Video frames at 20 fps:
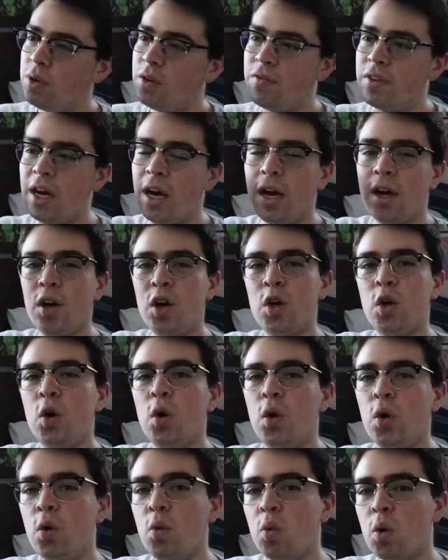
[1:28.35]
We've got
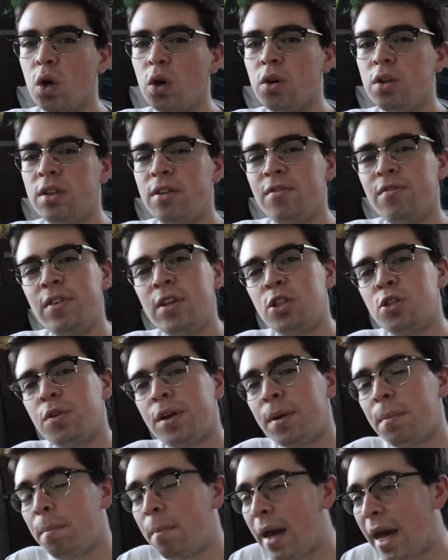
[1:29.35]
Whole World
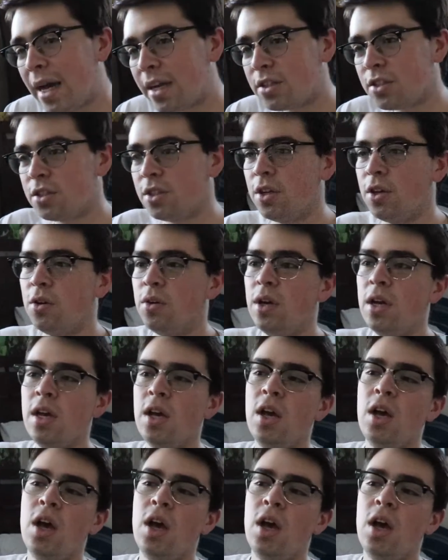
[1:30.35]
featuring Maxo